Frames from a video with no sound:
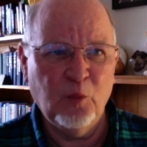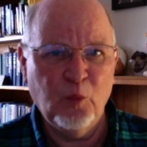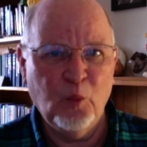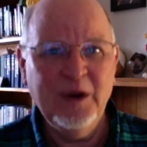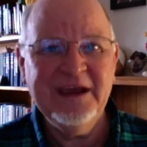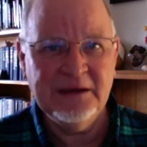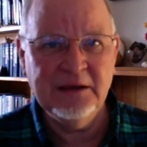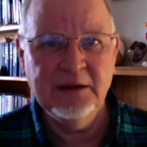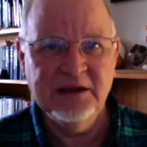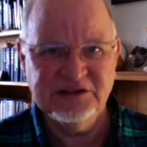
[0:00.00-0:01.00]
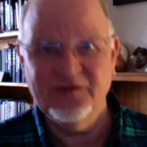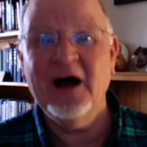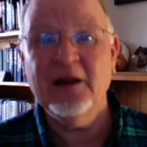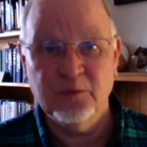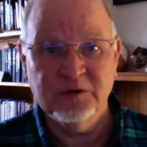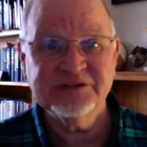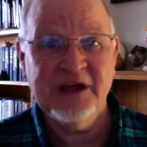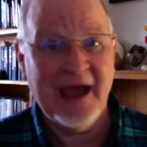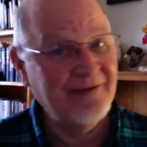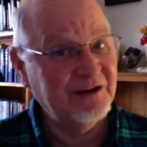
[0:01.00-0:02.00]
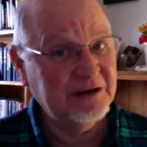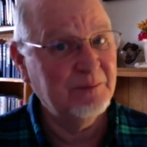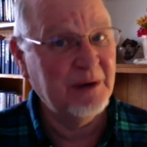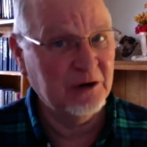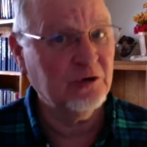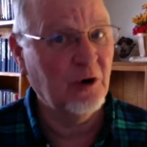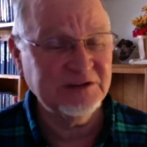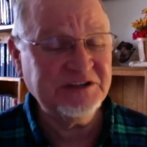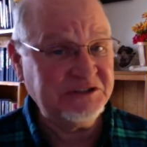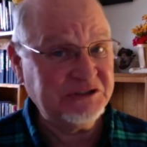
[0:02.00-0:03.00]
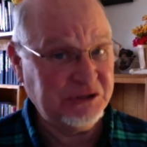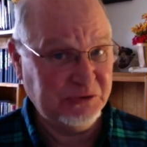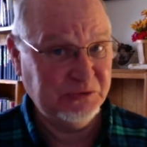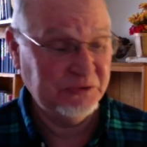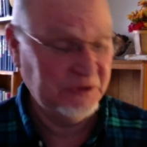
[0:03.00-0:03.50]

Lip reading: we, his followers, having to bear crosses too.